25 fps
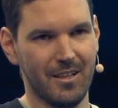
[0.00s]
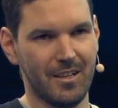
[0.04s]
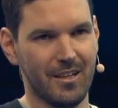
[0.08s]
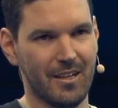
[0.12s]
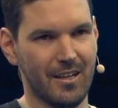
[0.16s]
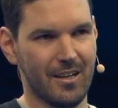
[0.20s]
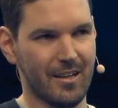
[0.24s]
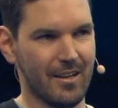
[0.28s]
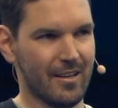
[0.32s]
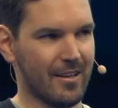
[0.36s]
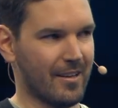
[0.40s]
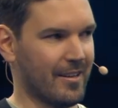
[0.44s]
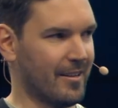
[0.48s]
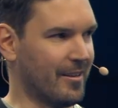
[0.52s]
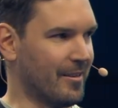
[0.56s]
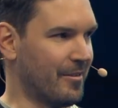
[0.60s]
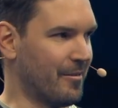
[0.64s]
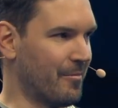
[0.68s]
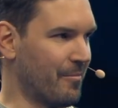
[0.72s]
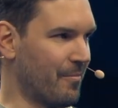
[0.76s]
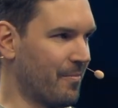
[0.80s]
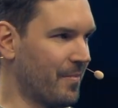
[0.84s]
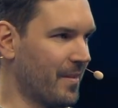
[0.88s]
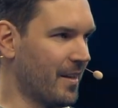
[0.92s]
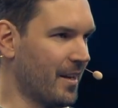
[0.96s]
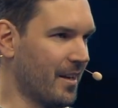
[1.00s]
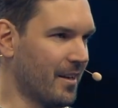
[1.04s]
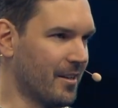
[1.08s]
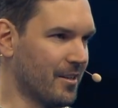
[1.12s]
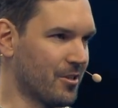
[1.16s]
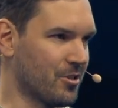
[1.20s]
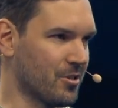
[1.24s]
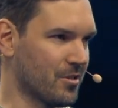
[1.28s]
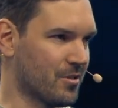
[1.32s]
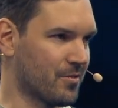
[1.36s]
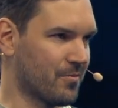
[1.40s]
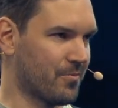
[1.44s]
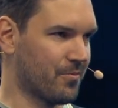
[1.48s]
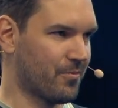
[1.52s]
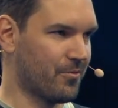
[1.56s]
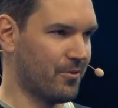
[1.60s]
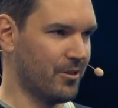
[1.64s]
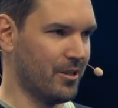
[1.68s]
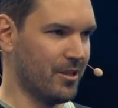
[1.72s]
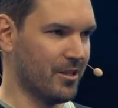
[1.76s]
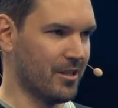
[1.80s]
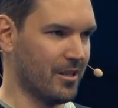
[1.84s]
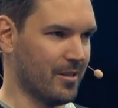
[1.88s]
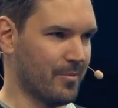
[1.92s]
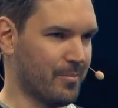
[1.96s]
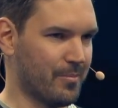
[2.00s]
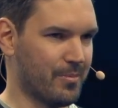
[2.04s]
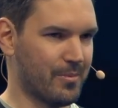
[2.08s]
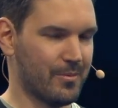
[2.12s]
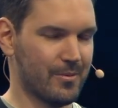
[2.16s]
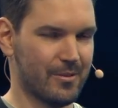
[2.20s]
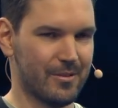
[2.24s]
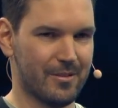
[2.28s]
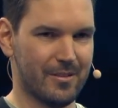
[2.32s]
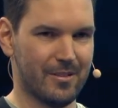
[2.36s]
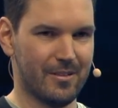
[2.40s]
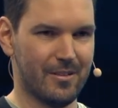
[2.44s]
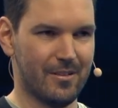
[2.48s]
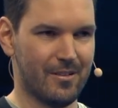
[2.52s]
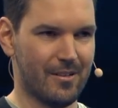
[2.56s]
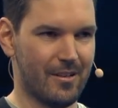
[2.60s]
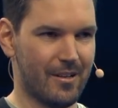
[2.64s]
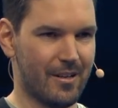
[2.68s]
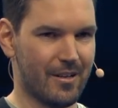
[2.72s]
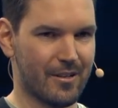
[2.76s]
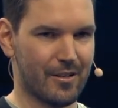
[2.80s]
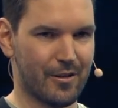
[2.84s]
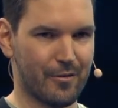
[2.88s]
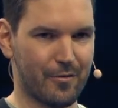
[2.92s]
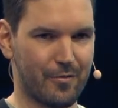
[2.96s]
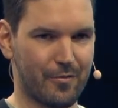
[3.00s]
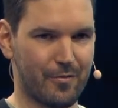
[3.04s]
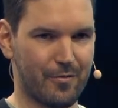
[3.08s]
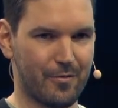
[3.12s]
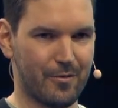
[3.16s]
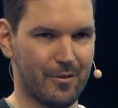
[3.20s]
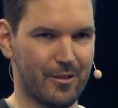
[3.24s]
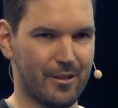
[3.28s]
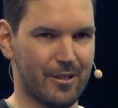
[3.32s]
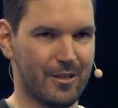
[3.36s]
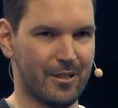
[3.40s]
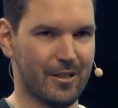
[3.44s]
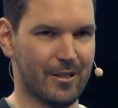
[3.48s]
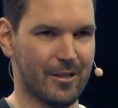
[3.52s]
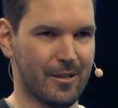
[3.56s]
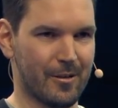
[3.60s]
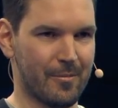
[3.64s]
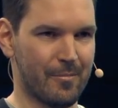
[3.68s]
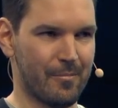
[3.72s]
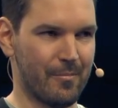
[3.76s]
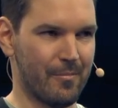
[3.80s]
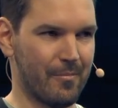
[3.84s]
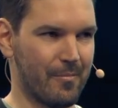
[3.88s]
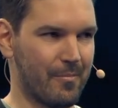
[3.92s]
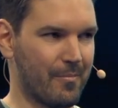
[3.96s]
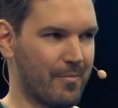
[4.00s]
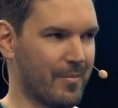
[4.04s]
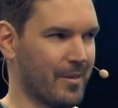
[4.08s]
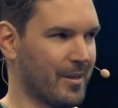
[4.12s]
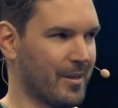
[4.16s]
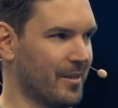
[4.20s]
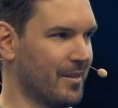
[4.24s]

um, and it just freed up a lot of um,